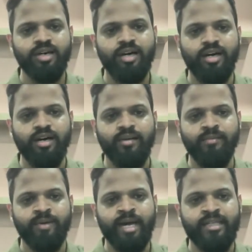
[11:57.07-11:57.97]

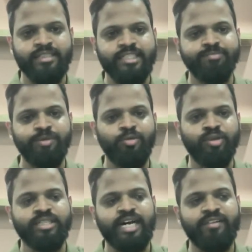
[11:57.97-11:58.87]
and just
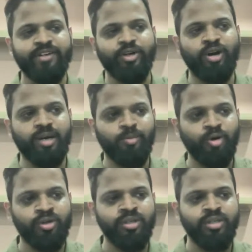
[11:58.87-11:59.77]
before that we talk
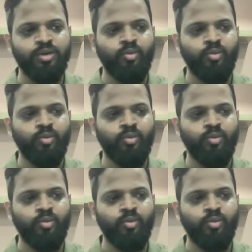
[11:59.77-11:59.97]
about